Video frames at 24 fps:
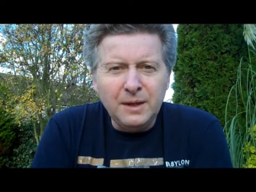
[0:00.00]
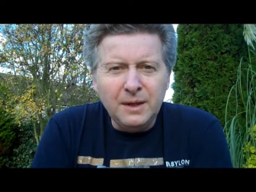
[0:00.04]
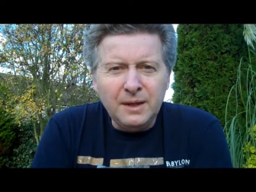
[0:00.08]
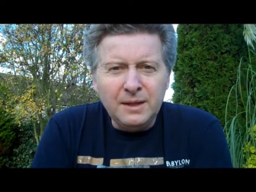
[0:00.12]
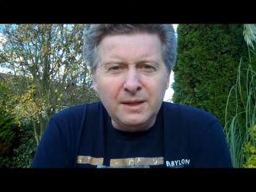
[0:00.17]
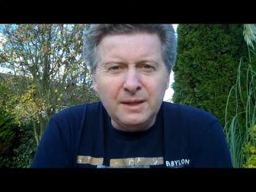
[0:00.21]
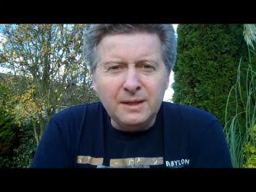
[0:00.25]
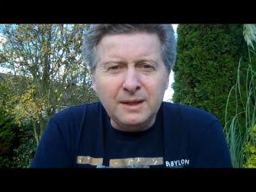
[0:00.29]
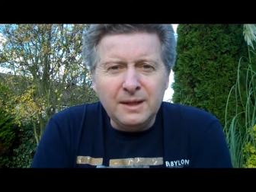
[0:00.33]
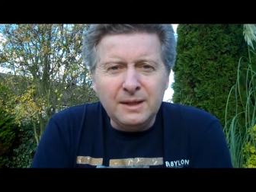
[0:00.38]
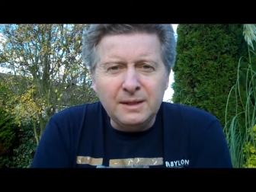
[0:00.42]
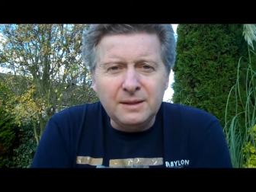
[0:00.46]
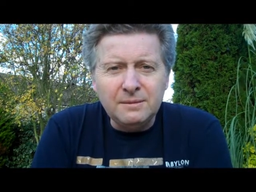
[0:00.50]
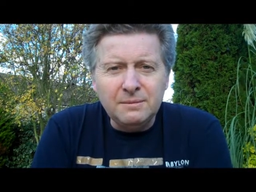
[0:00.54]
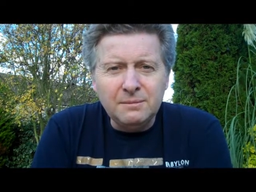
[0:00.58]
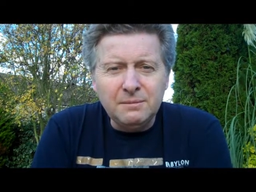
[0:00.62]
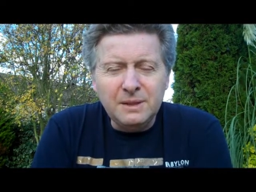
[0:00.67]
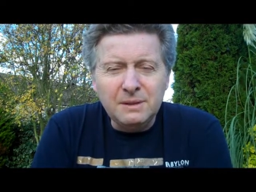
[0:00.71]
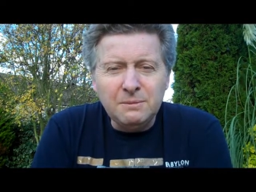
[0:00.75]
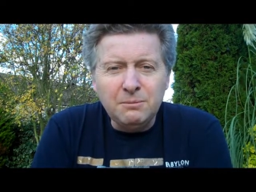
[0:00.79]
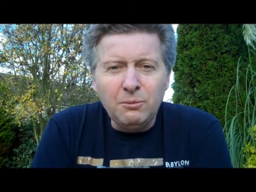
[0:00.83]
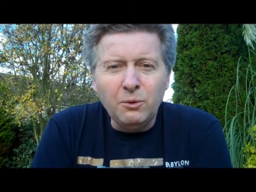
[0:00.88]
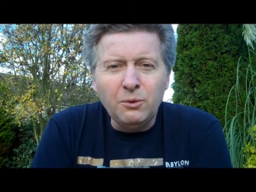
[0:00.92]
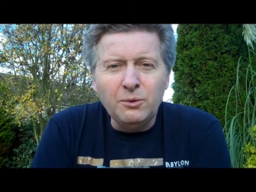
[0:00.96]
Now, that
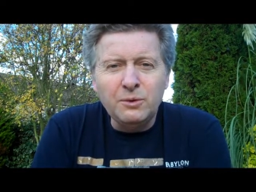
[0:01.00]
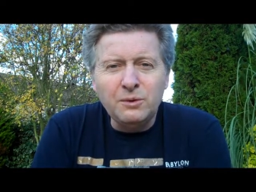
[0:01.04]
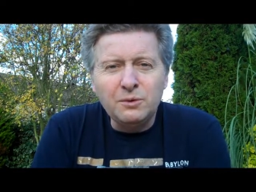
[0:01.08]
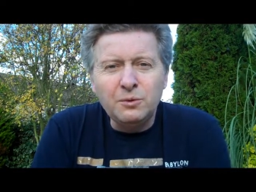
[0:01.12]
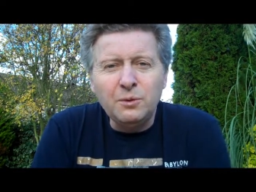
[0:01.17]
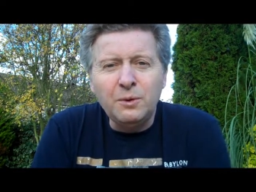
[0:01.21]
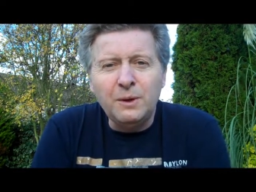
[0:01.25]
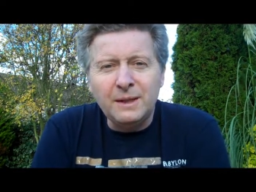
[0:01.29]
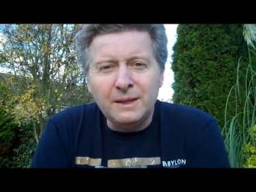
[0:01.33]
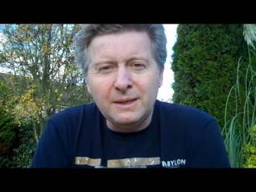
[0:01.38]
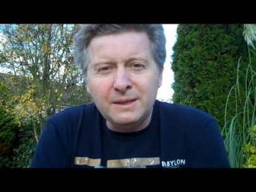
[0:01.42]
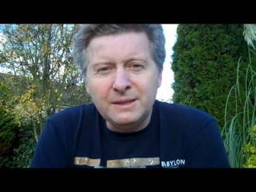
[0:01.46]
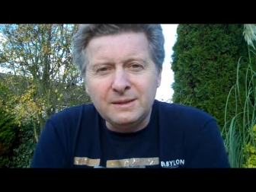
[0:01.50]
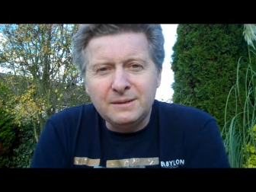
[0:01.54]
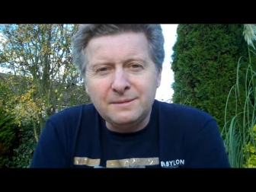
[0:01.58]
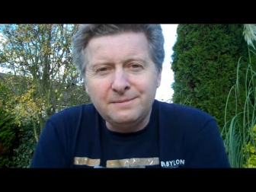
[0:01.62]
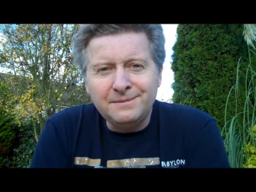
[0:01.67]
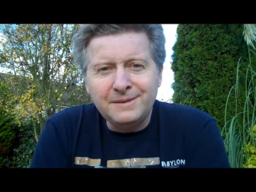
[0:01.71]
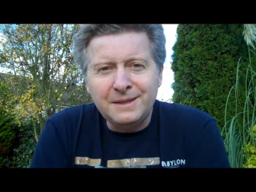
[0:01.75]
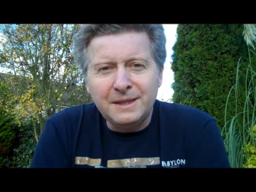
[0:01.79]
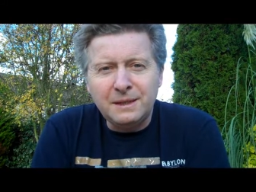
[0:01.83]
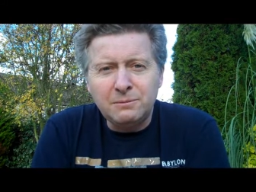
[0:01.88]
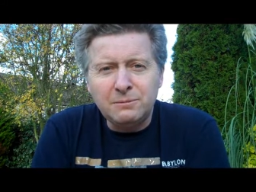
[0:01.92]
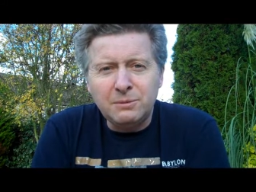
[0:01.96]
is more than twice
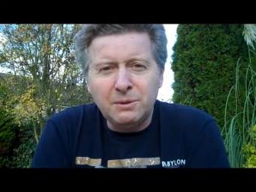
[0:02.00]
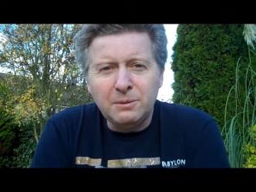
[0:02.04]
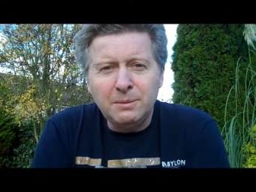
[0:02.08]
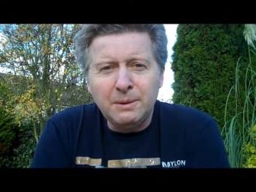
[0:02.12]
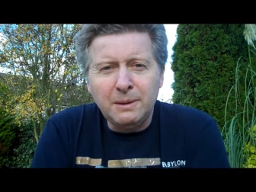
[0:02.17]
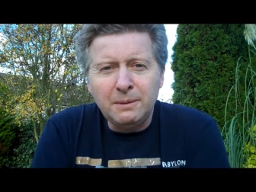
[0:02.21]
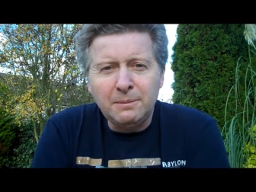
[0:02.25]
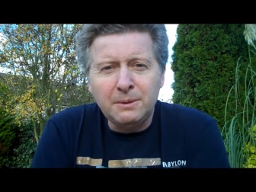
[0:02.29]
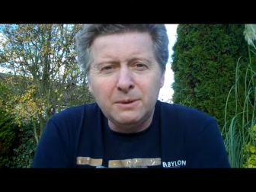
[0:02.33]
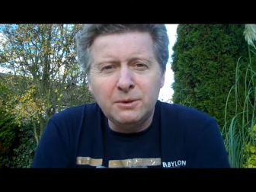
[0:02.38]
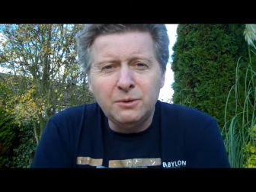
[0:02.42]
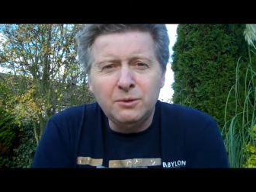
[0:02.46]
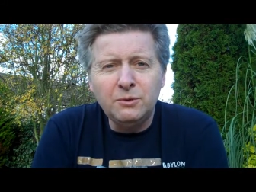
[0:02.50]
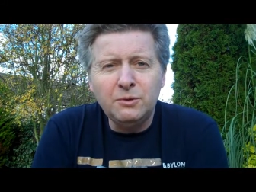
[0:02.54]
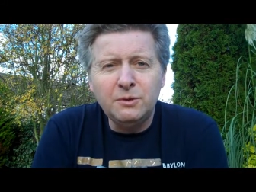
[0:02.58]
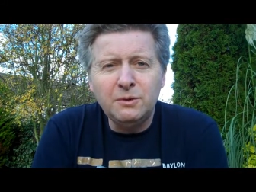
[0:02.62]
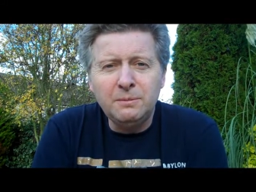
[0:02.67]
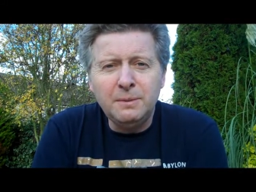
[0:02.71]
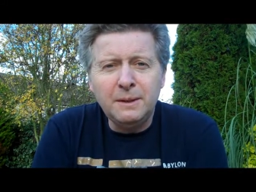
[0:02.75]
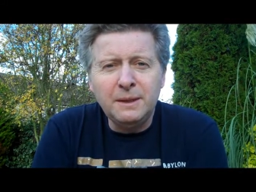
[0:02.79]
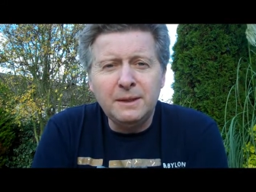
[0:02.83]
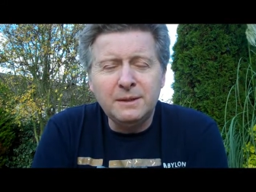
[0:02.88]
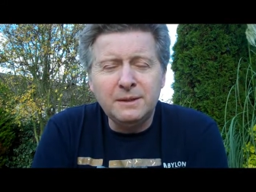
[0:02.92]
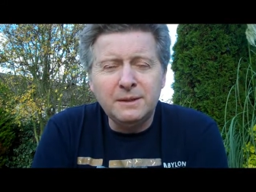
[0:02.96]
the number of people who would have
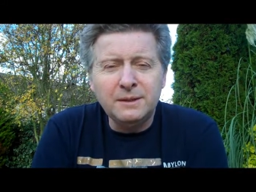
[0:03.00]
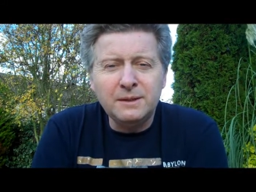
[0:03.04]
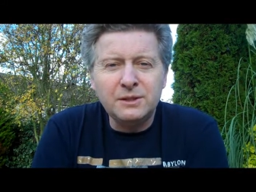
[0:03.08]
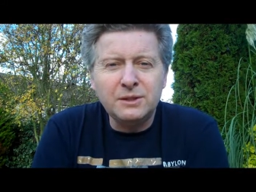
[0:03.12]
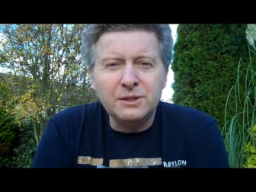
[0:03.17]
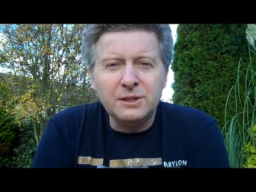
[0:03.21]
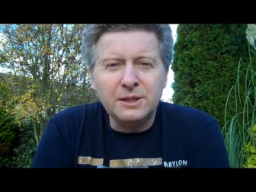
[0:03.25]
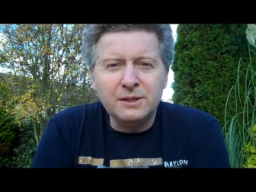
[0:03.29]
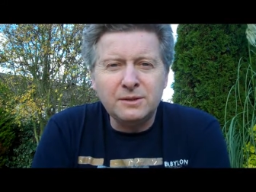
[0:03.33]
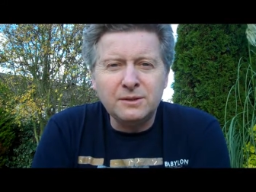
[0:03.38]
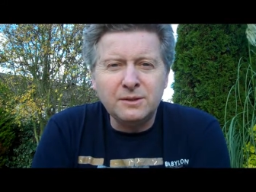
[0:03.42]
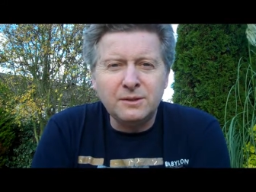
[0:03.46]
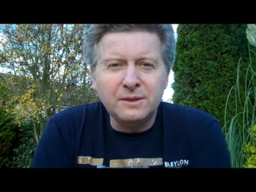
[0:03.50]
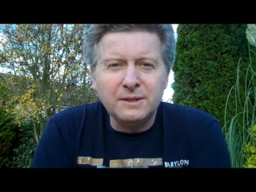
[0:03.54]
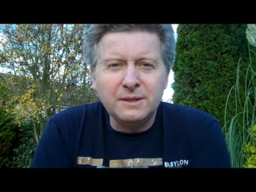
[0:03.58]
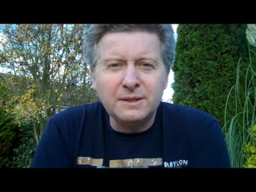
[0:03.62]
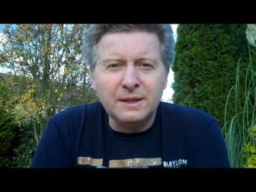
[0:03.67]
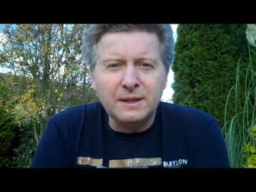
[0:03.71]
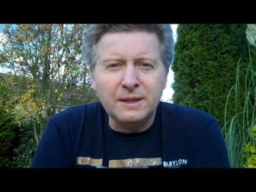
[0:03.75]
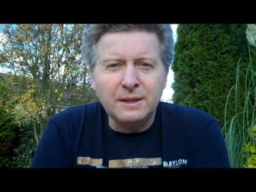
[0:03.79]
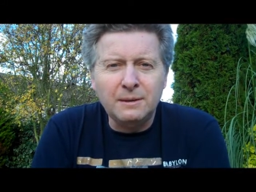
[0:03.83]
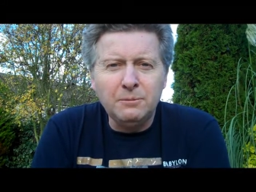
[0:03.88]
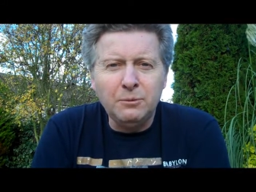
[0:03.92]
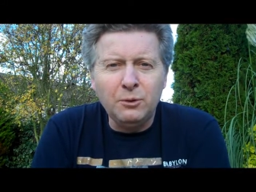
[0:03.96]
been in a church on a
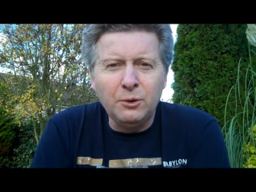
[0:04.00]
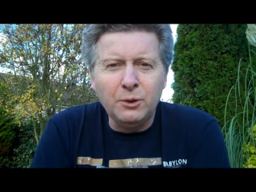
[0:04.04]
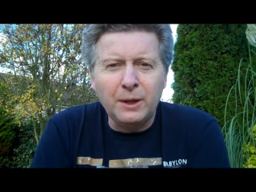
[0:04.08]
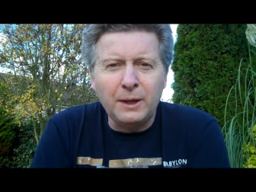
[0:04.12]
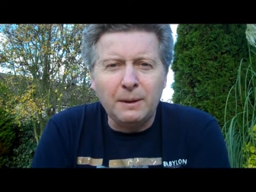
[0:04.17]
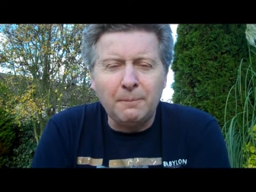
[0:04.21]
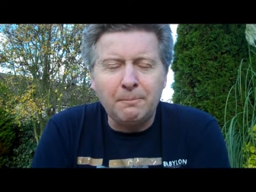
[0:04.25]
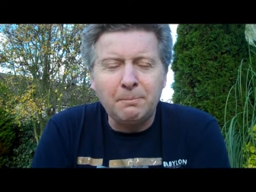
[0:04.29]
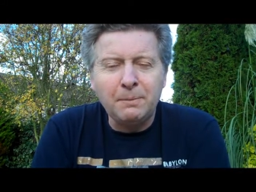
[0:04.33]
Sunday morning.